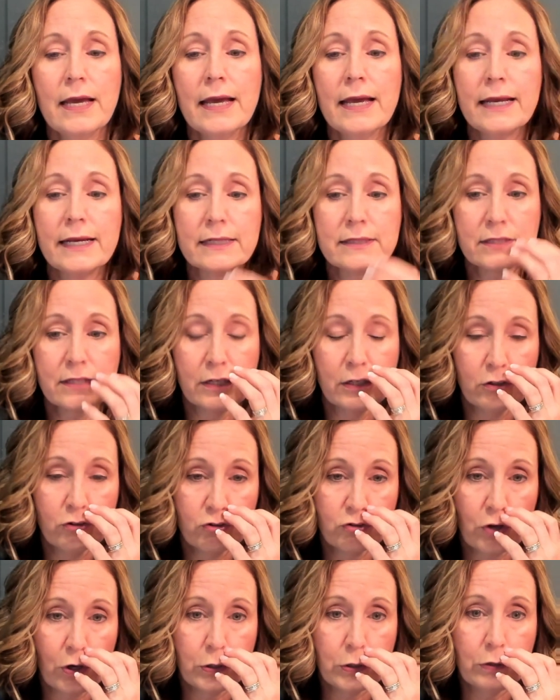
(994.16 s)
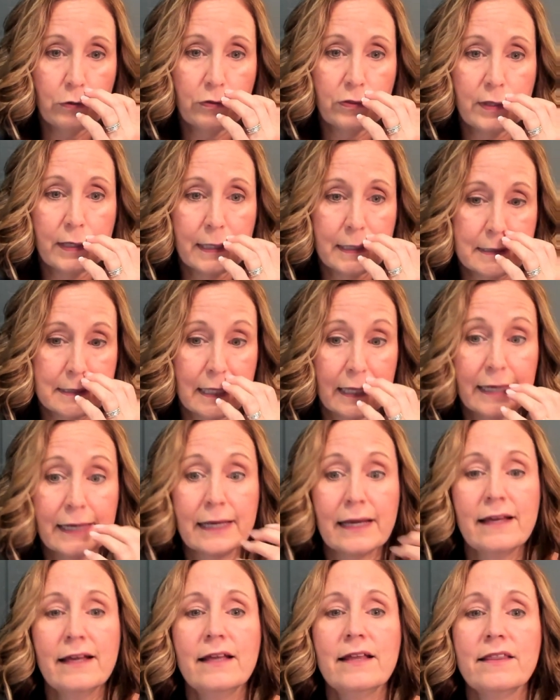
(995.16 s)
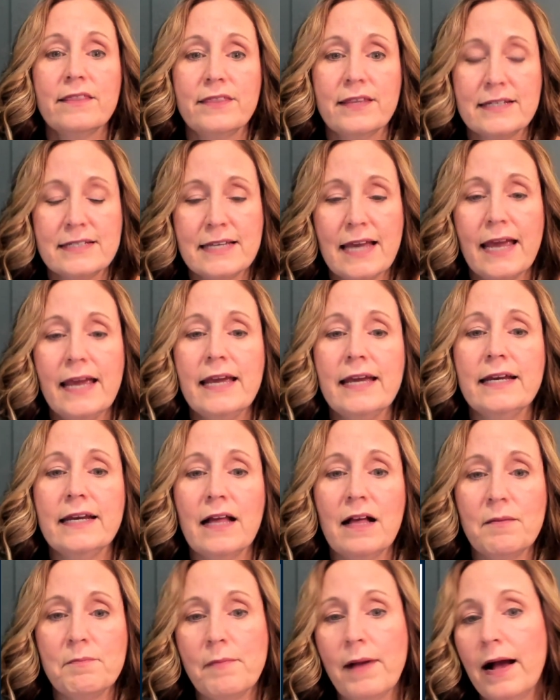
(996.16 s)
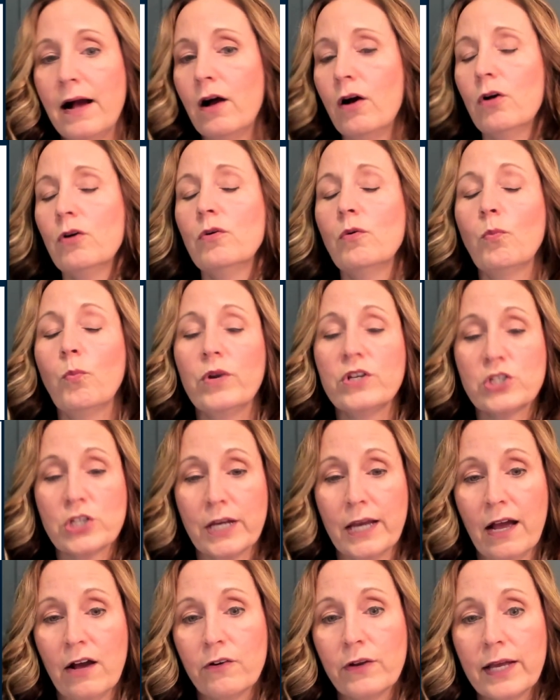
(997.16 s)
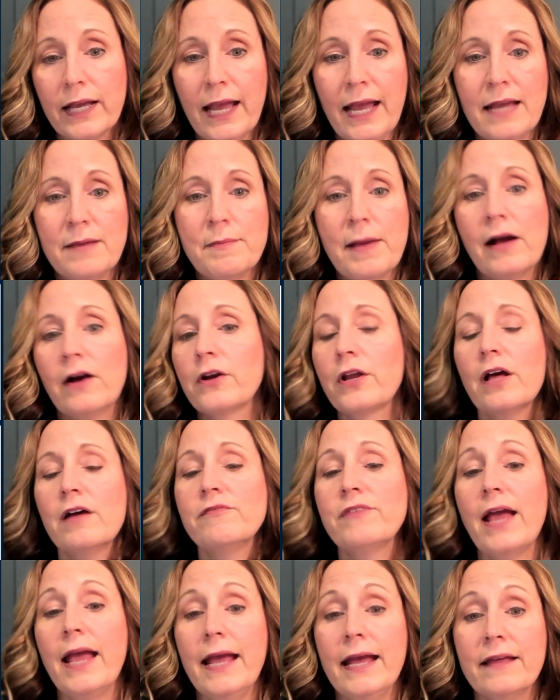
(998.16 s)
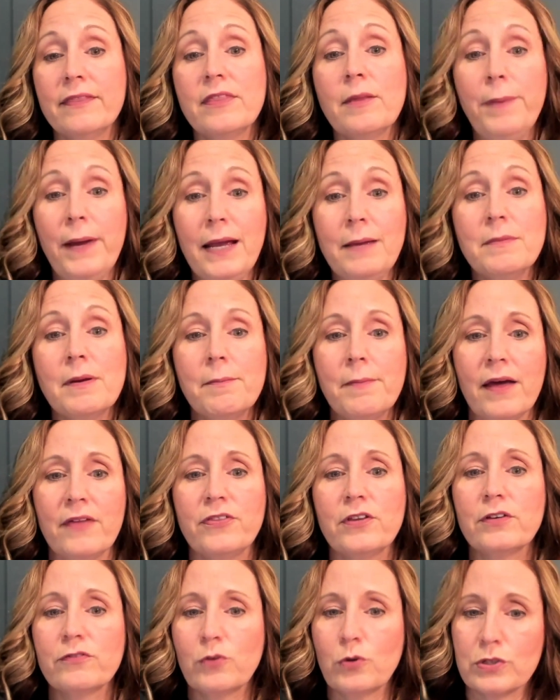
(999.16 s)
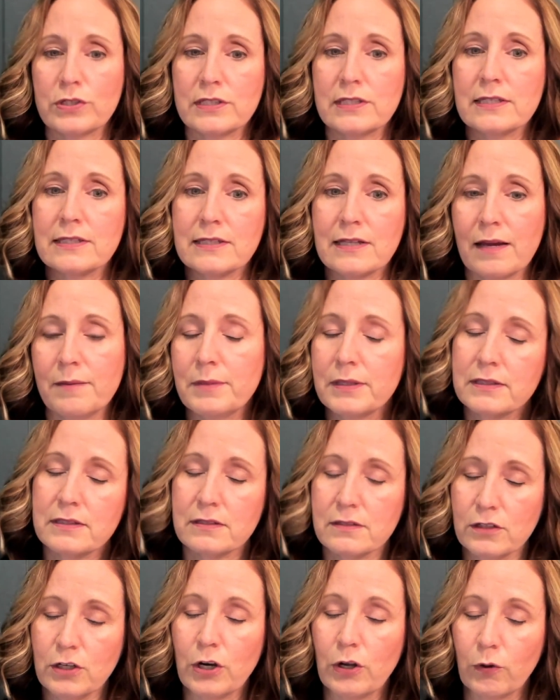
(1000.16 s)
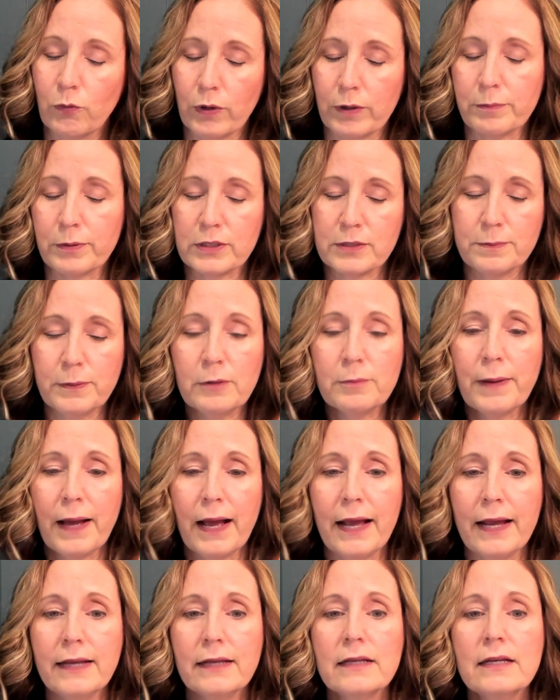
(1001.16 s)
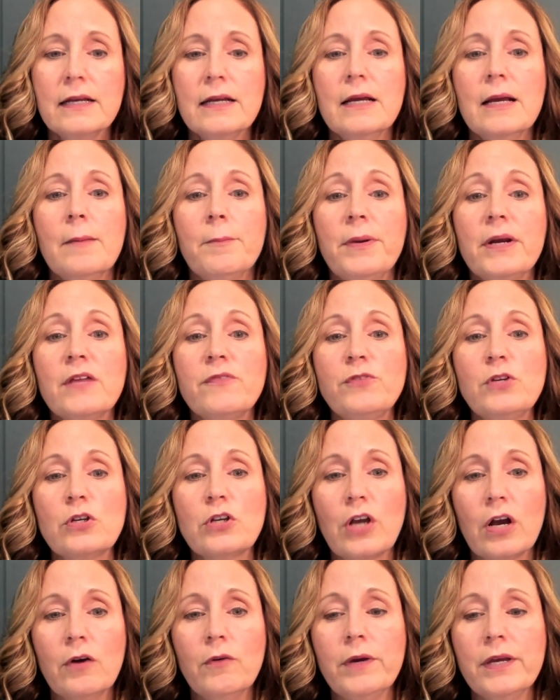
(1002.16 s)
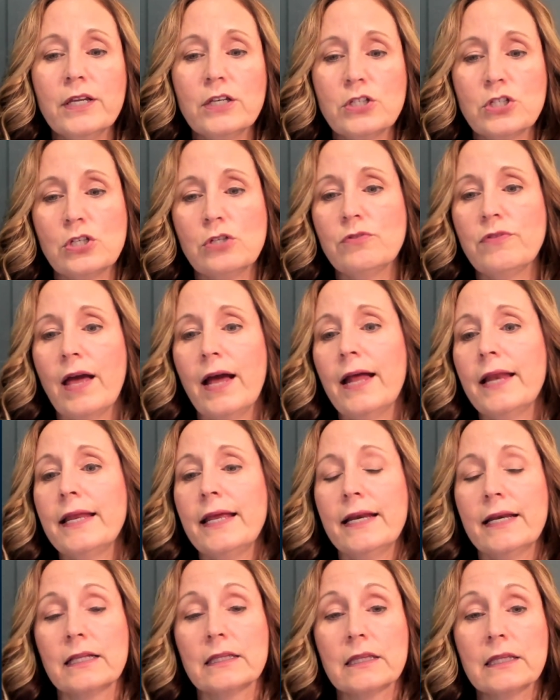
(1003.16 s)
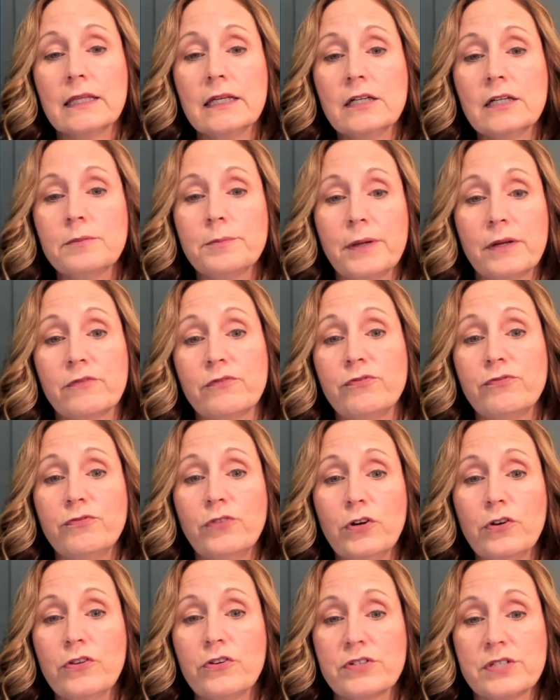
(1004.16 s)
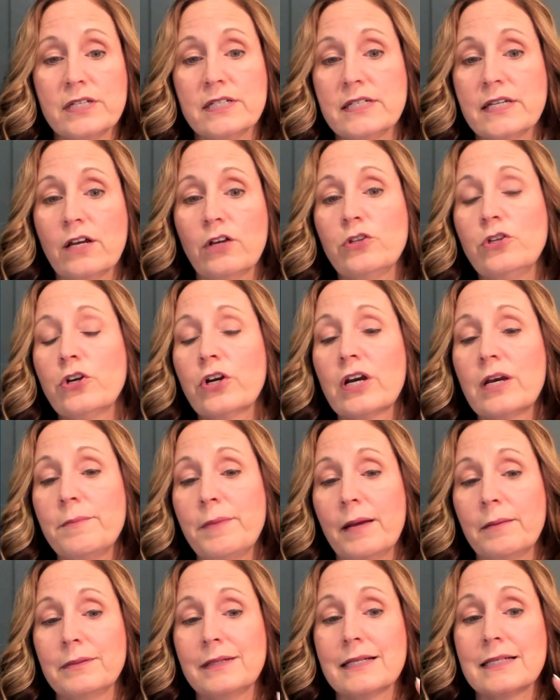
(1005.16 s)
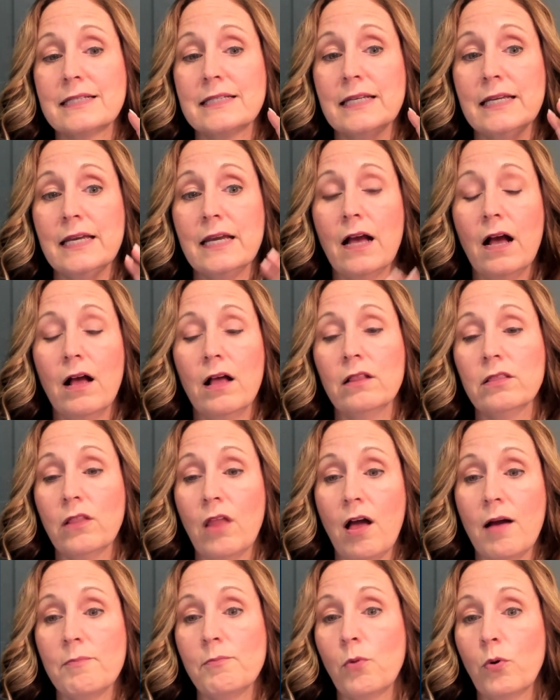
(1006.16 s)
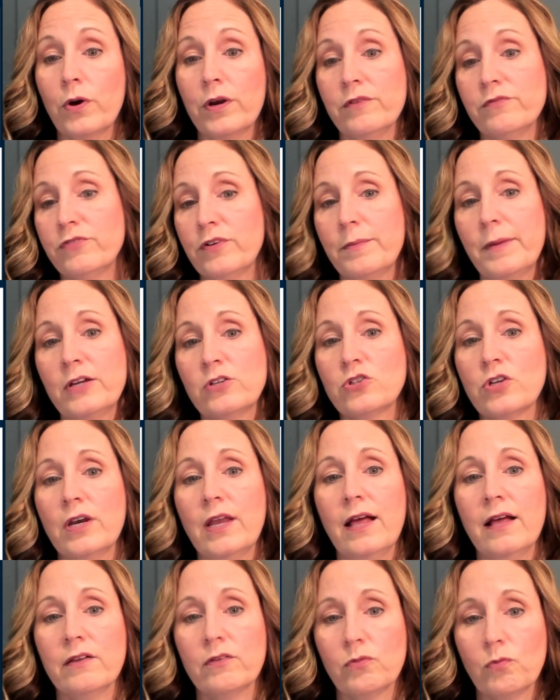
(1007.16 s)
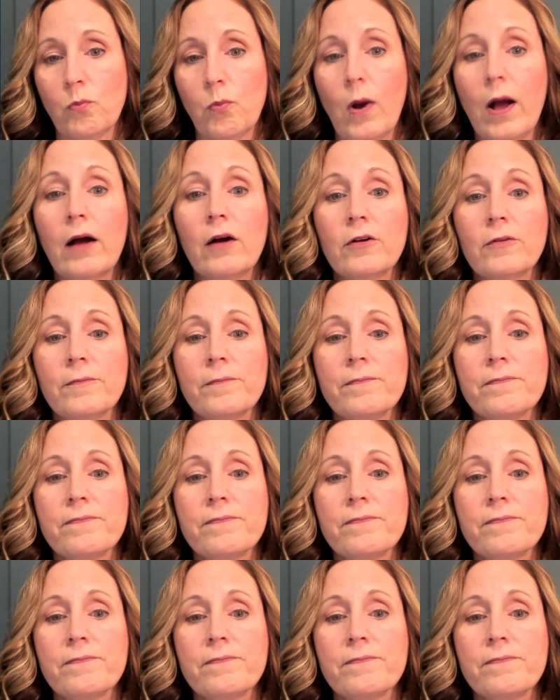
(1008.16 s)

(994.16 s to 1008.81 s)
It's going to show you things like the date, amount, which account it came out of, and the payment method. Of course, this time it's, you know, QuickBooks Bill Pay. But if you go into that in a little bit further detail, you're going to be able to see a lot more information as well.